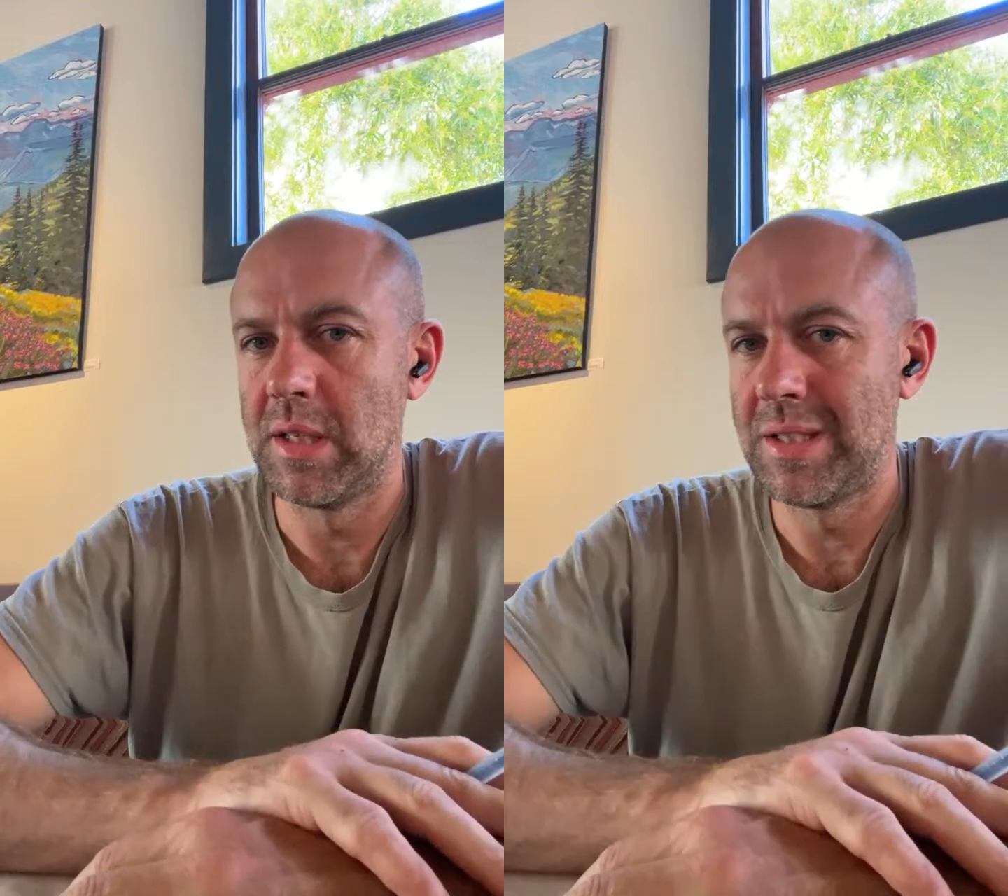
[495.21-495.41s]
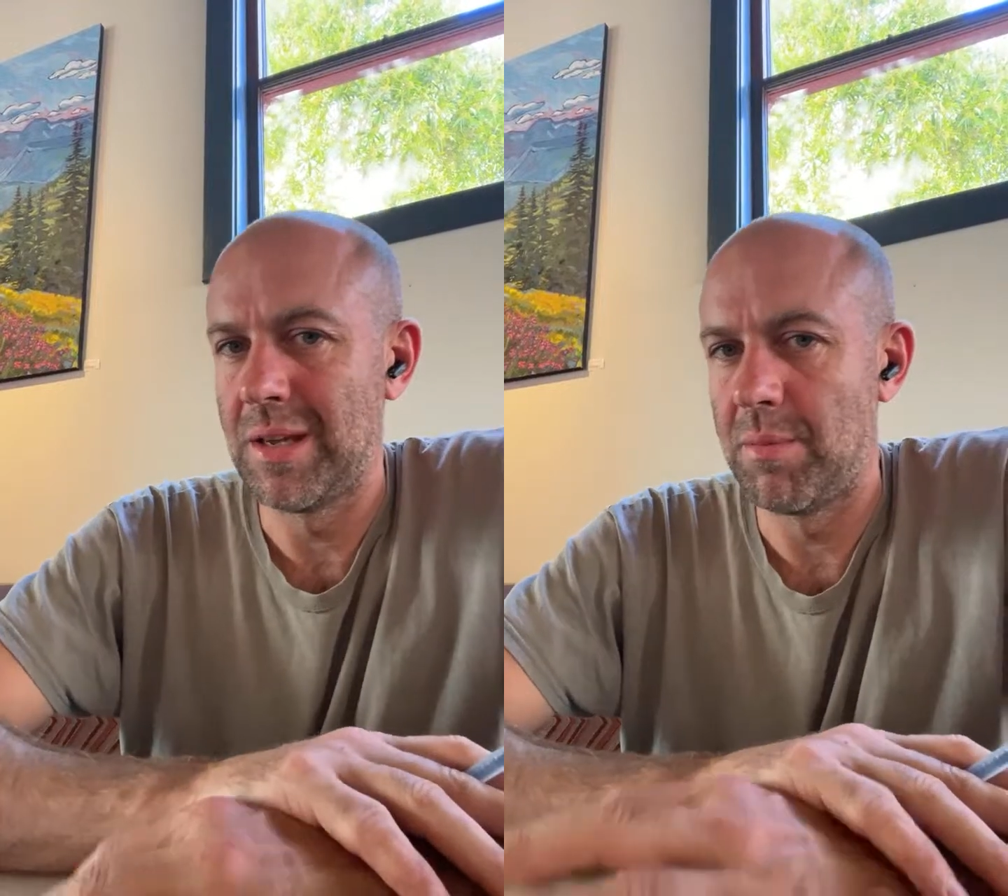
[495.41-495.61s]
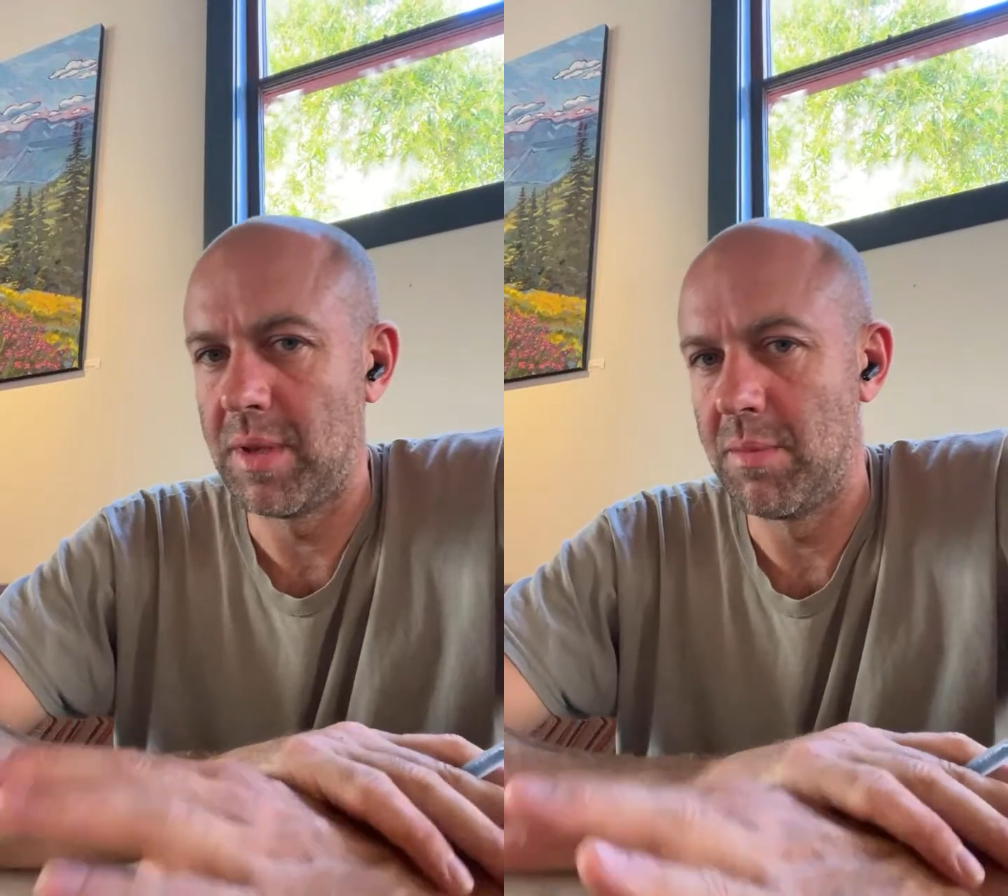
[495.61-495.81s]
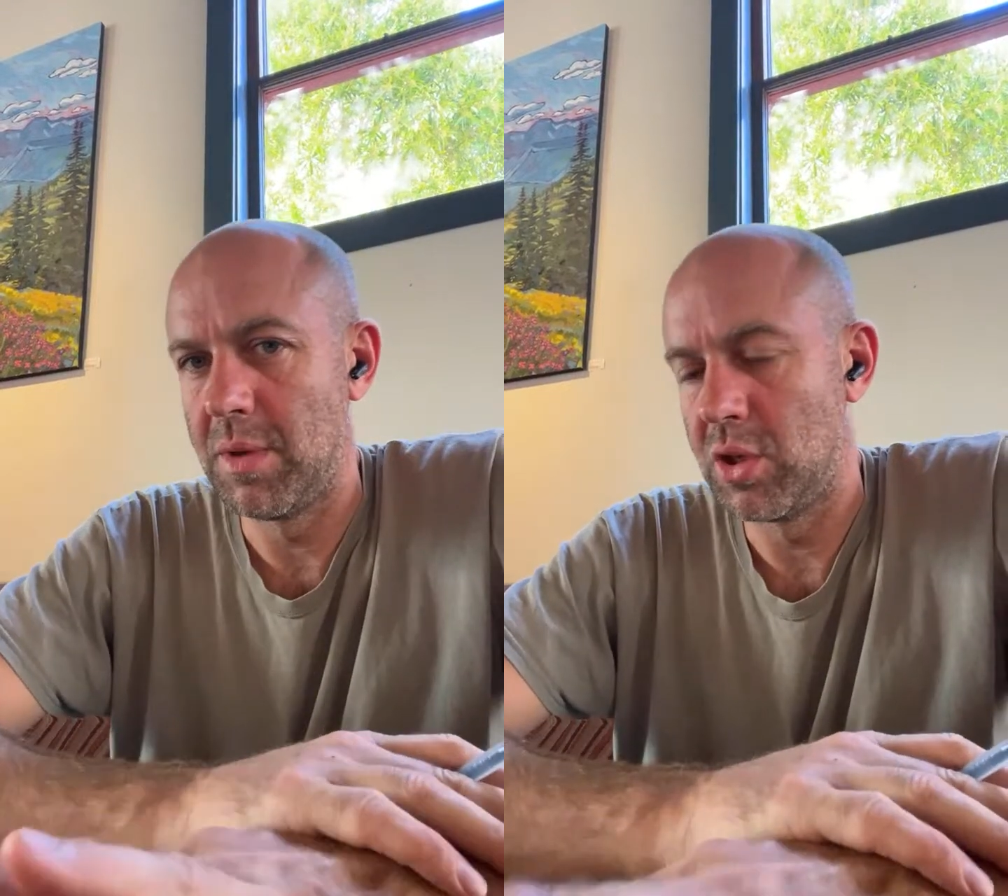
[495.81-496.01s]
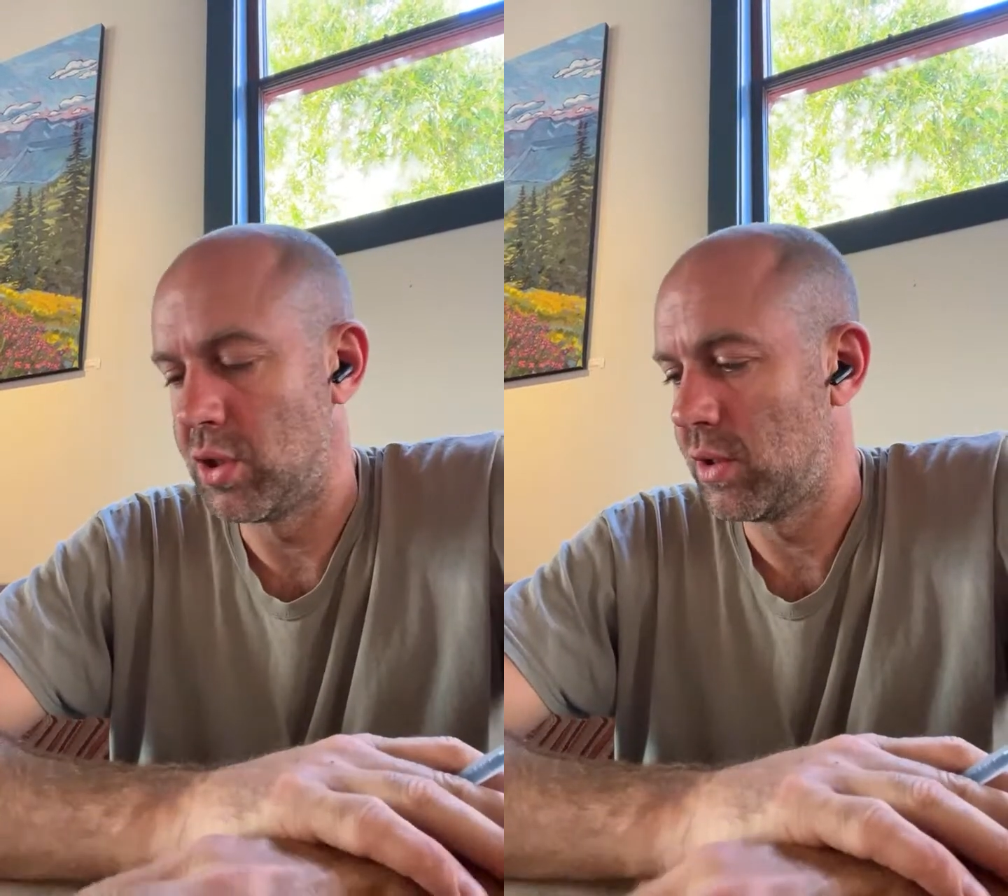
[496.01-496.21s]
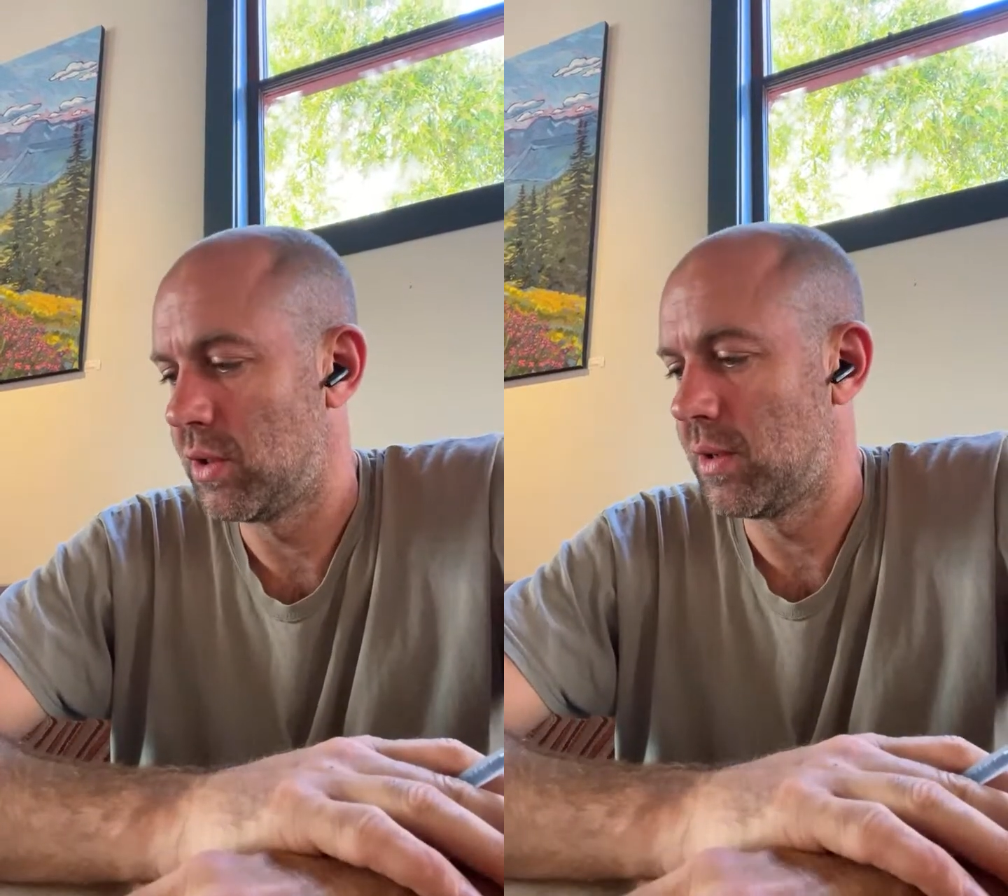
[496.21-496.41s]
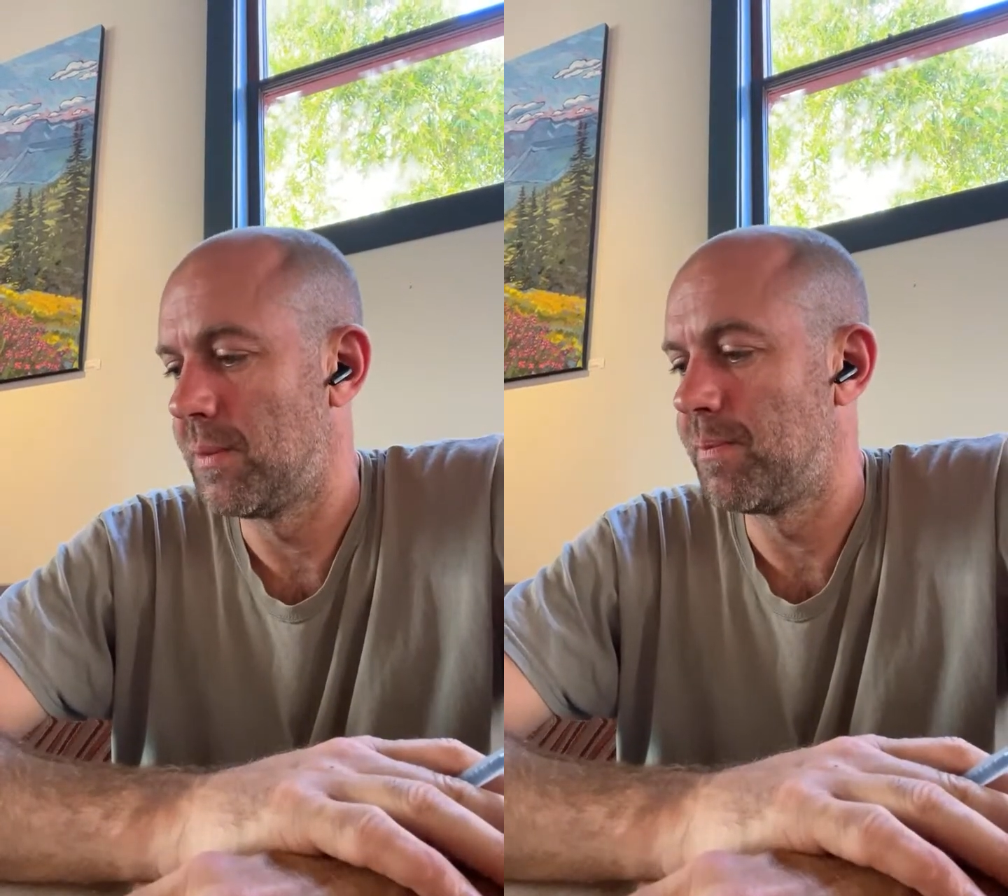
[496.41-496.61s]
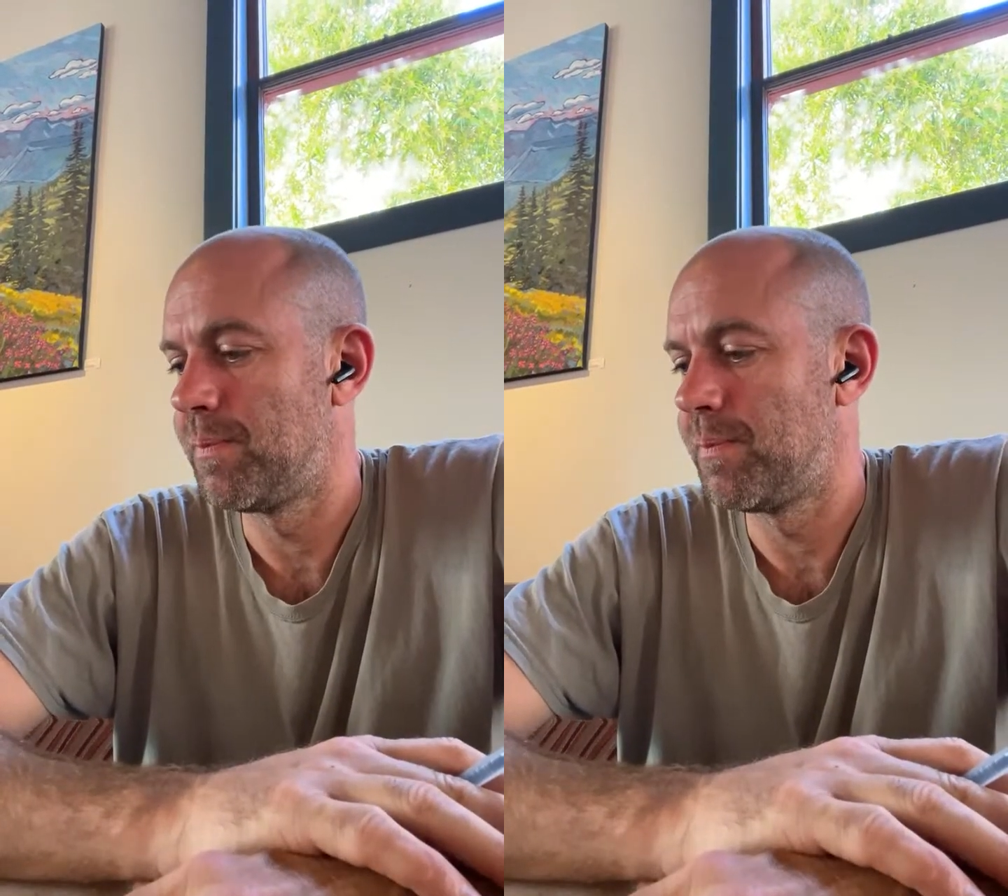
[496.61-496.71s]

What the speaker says: some images.